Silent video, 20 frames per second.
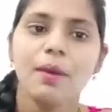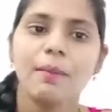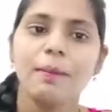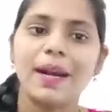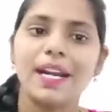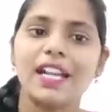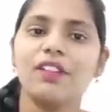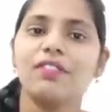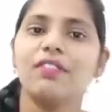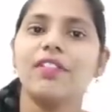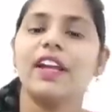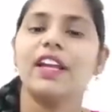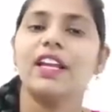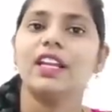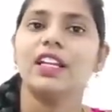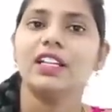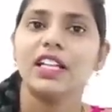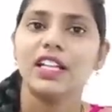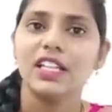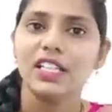
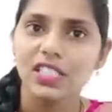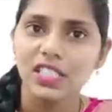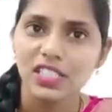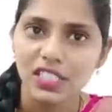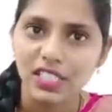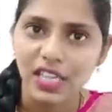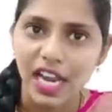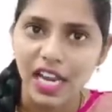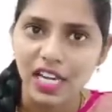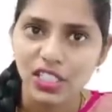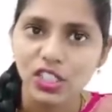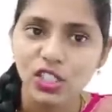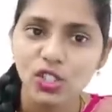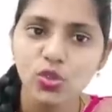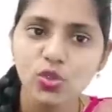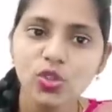butterfly that is International